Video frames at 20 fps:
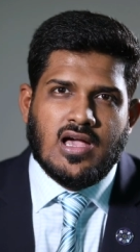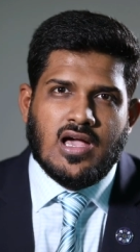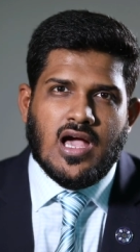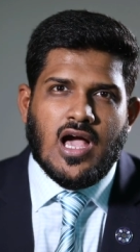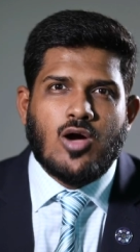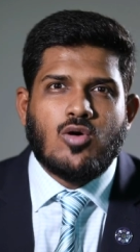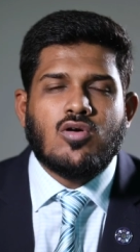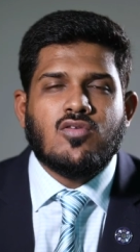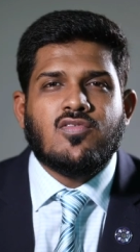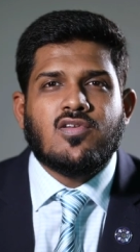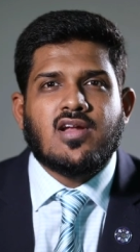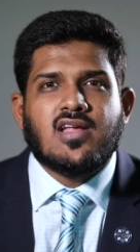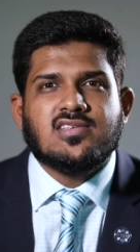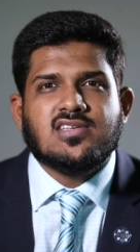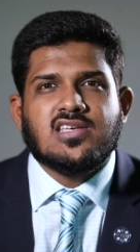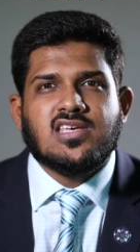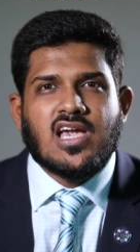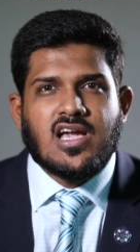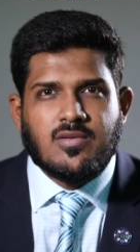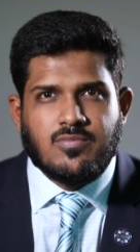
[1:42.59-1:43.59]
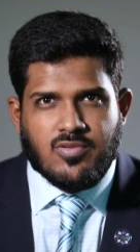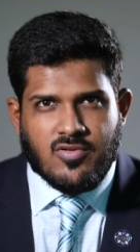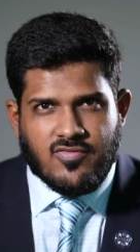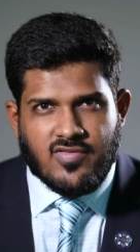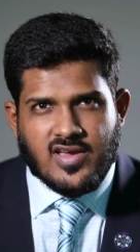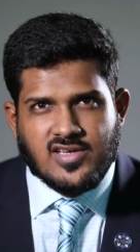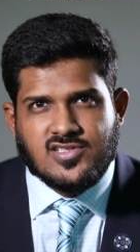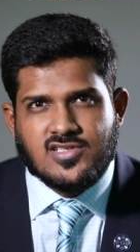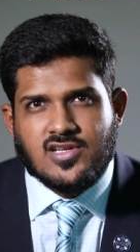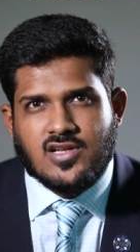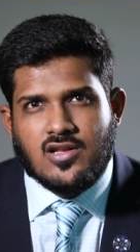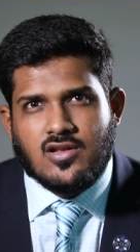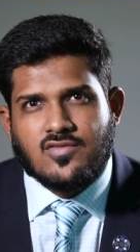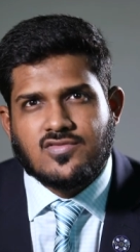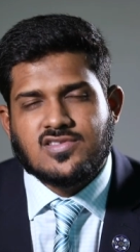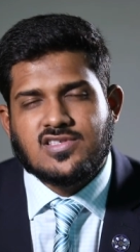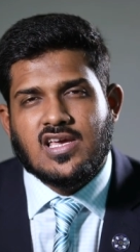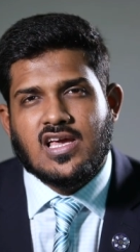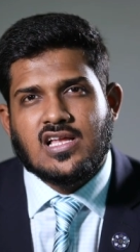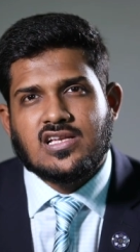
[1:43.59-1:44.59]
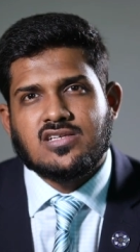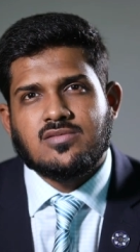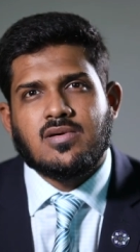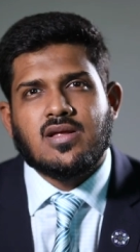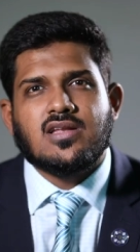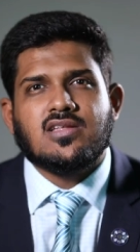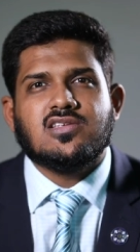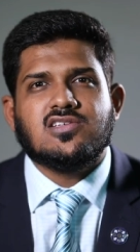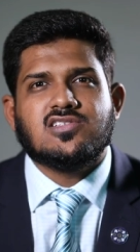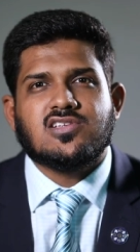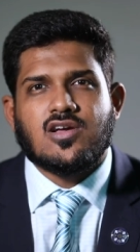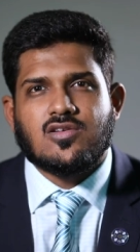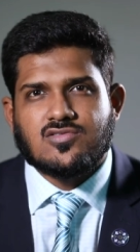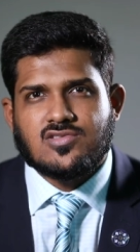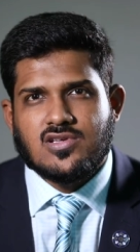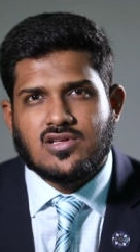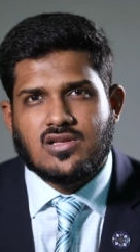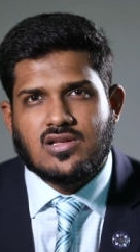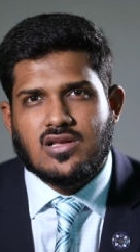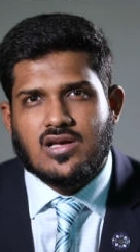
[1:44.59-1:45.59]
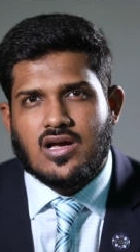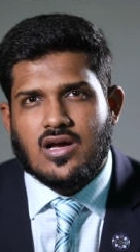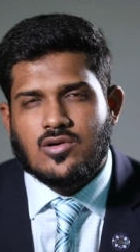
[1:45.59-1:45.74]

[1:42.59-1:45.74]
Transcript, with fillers: However, as a young professional of CILT Bangladesh Council,